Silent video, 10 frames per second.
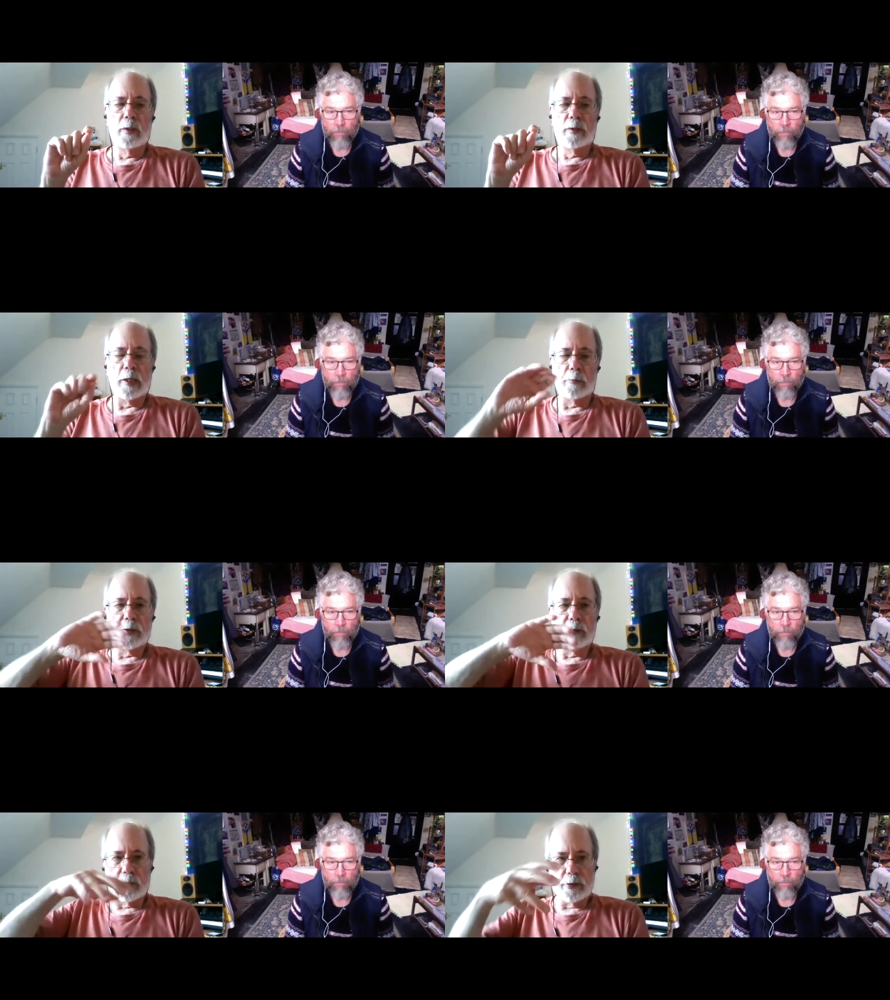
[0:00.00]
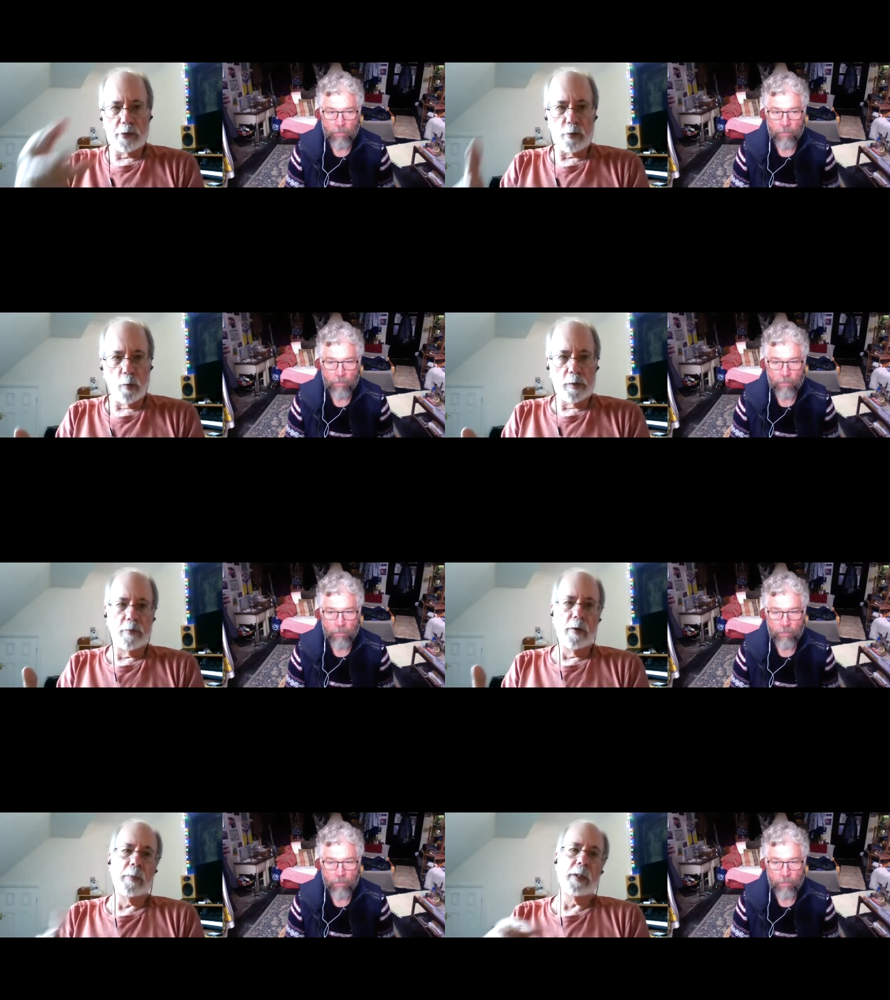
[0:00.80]
Speaker 1: they will use a distorted
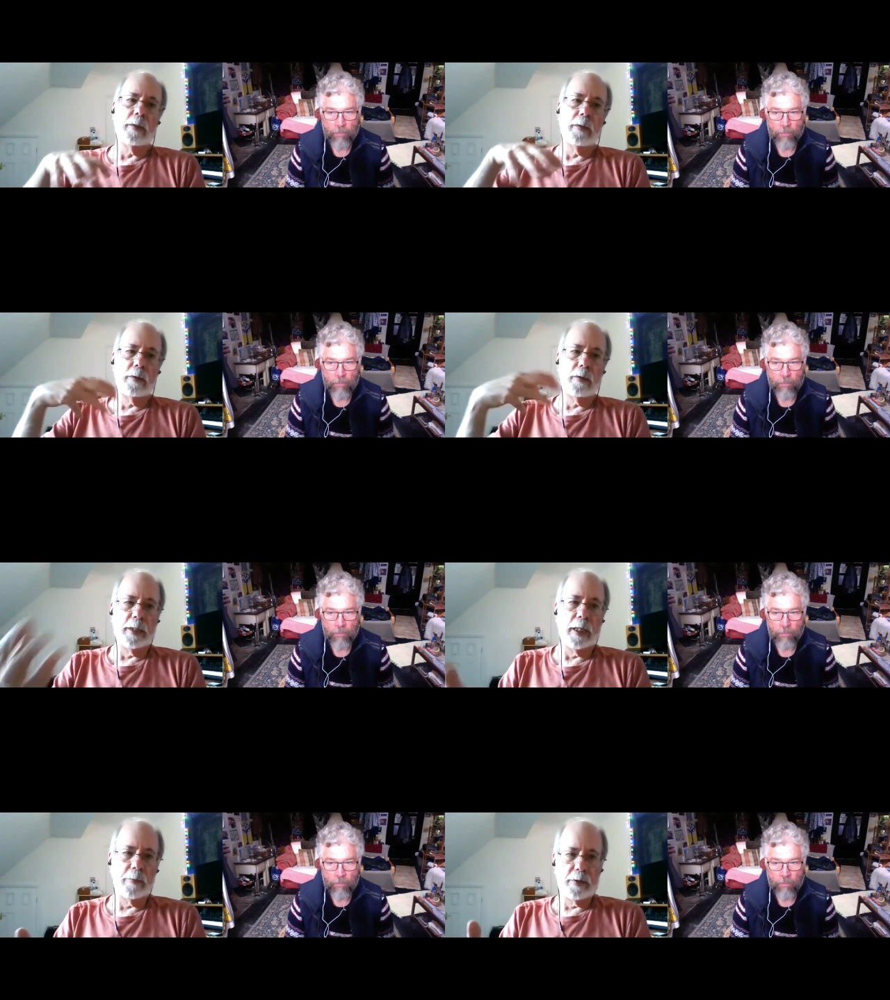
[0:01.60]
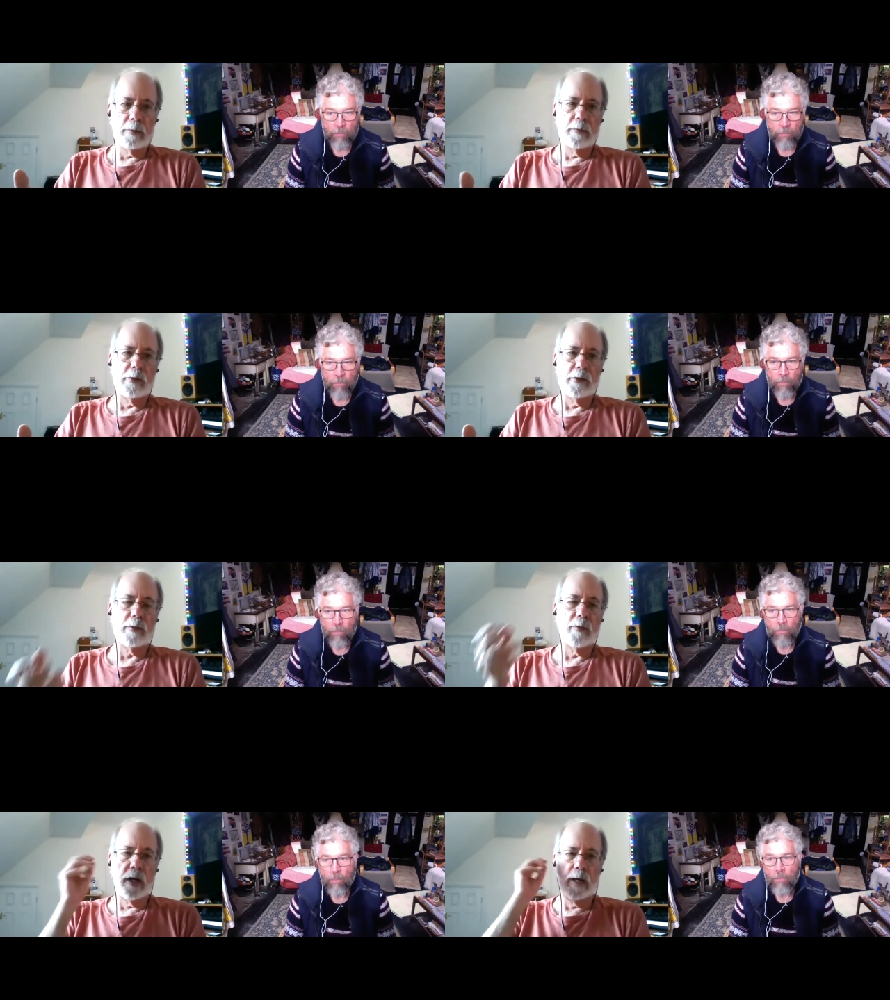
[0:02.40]
feminine to be able to, to
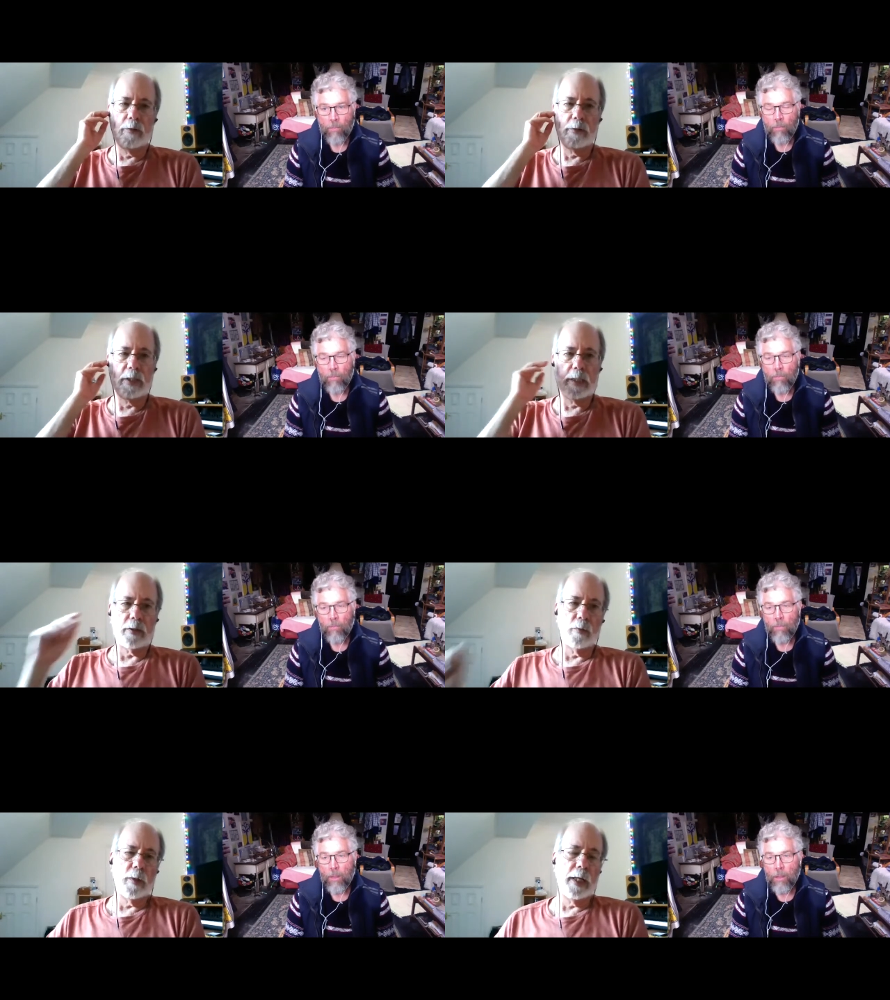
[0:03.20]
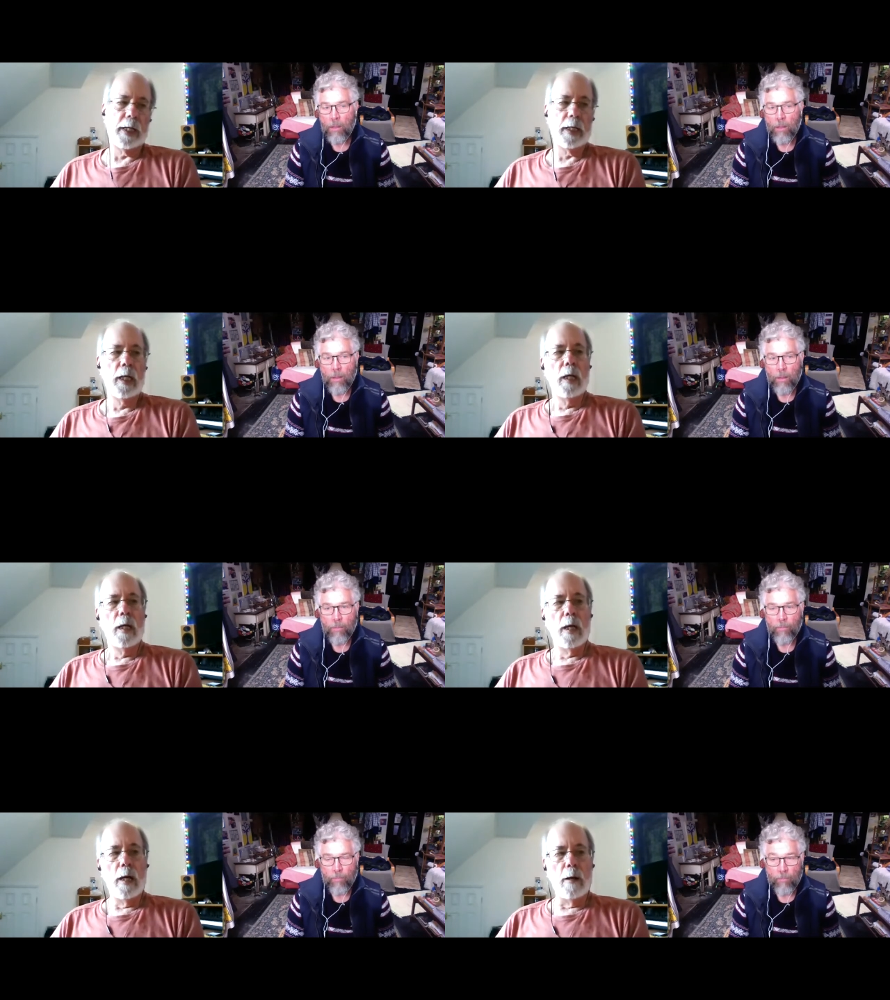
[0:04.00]
survive or to get their way
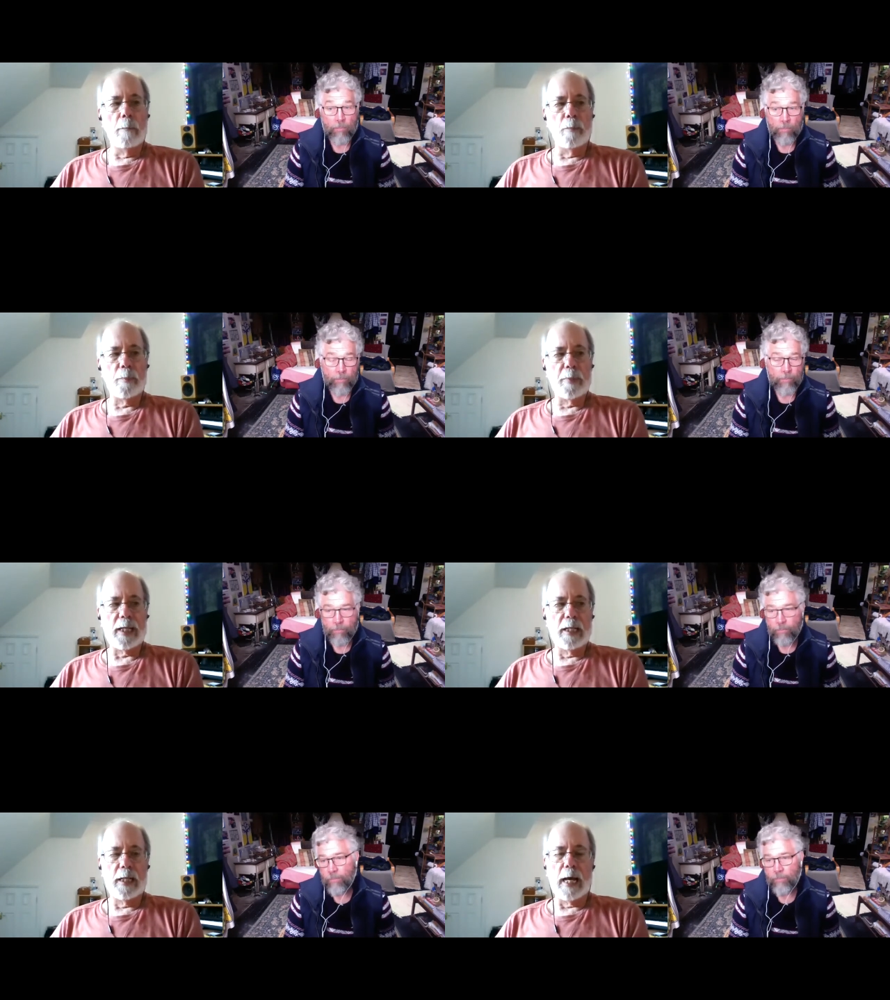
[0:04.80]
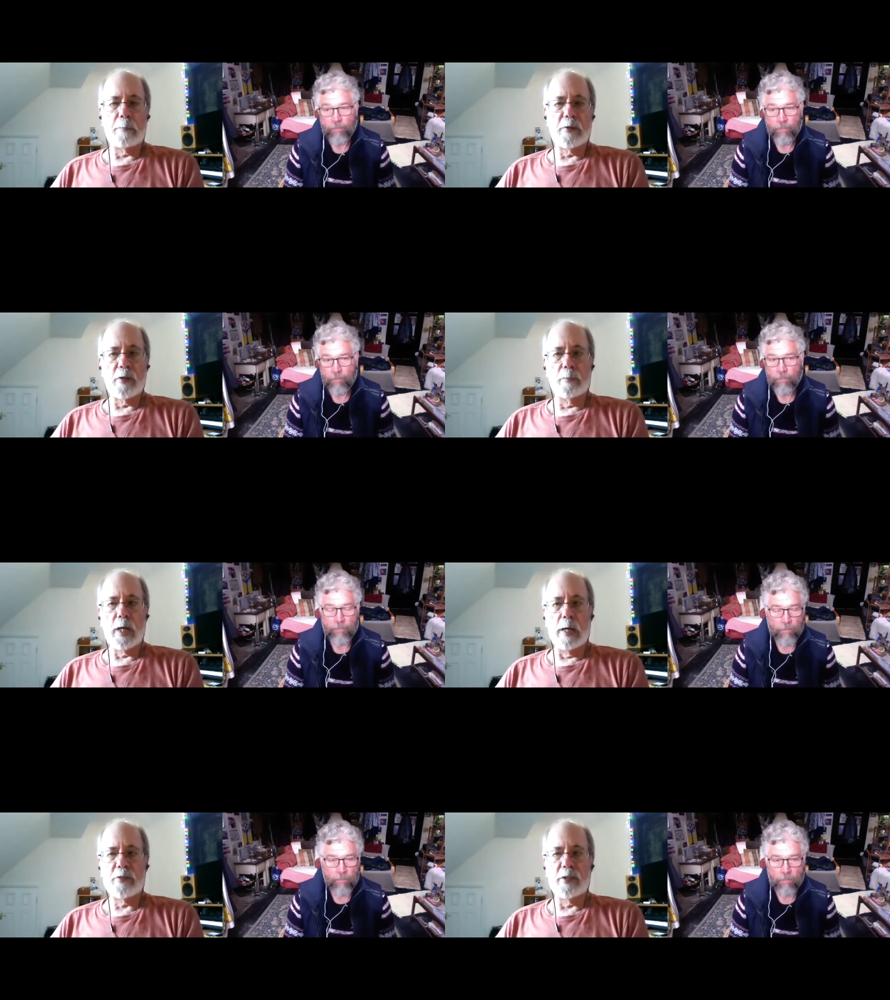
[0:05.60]
um, but then that
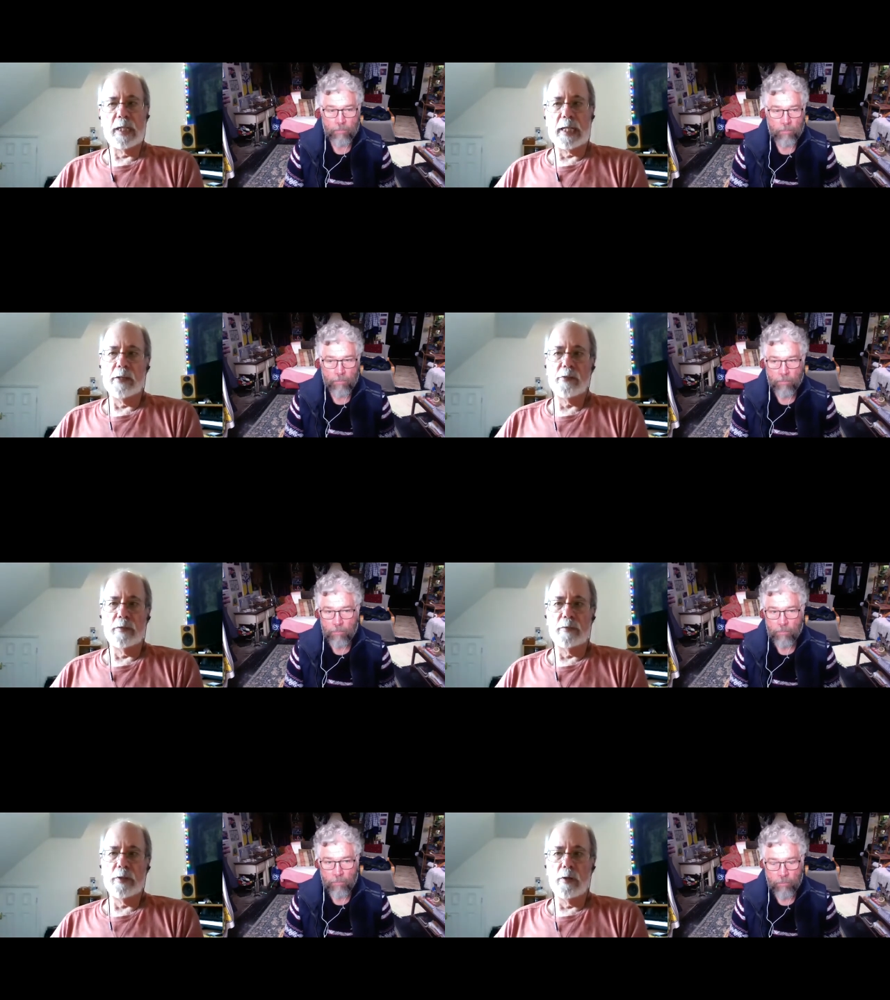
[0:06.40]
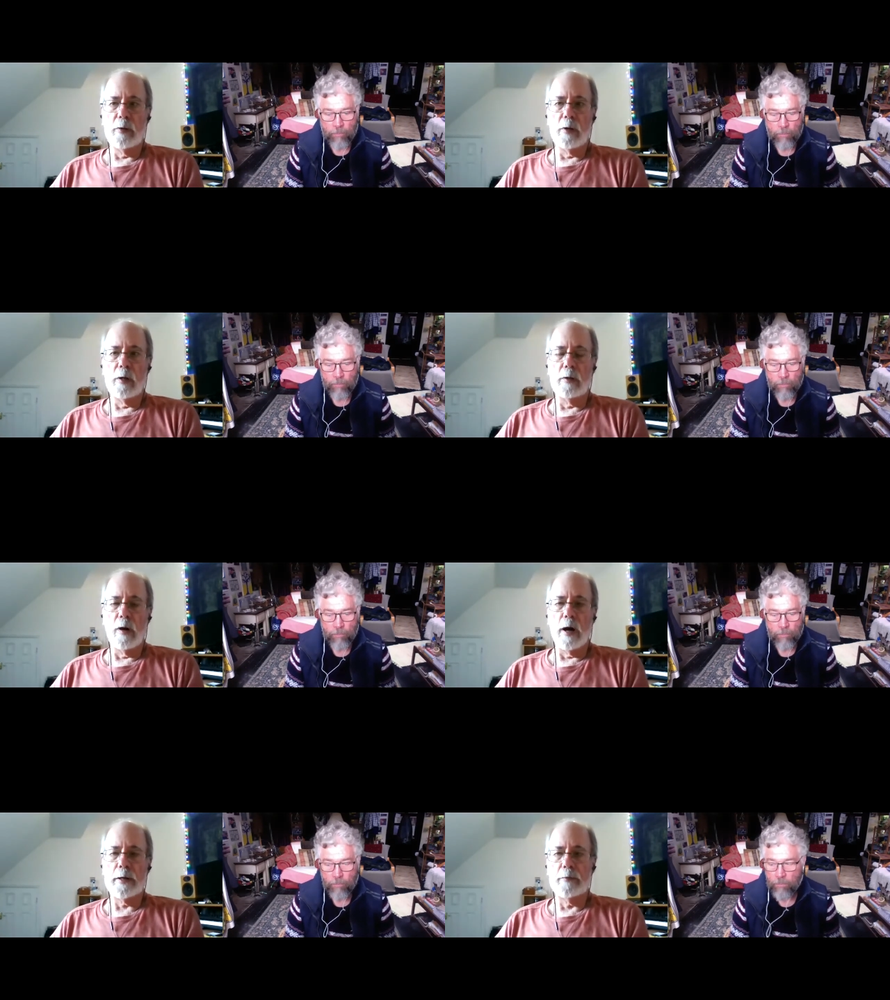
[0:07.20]
sometimes in the case of you know a
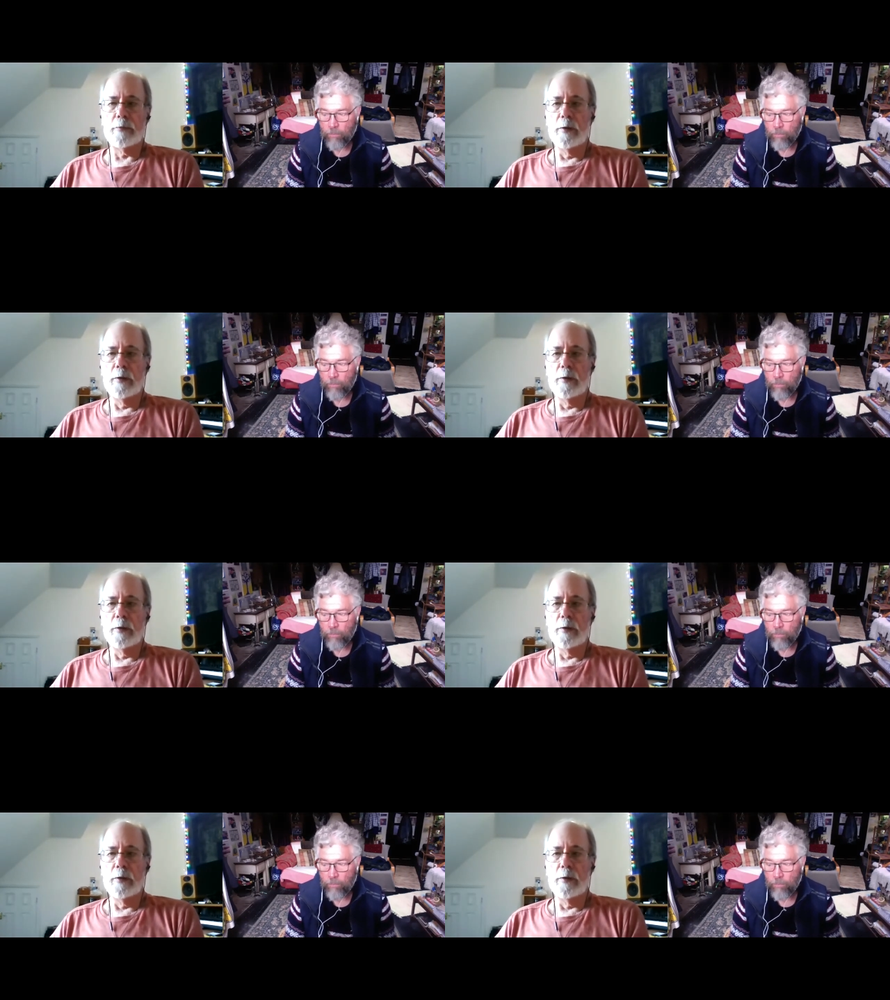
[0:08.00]
lot of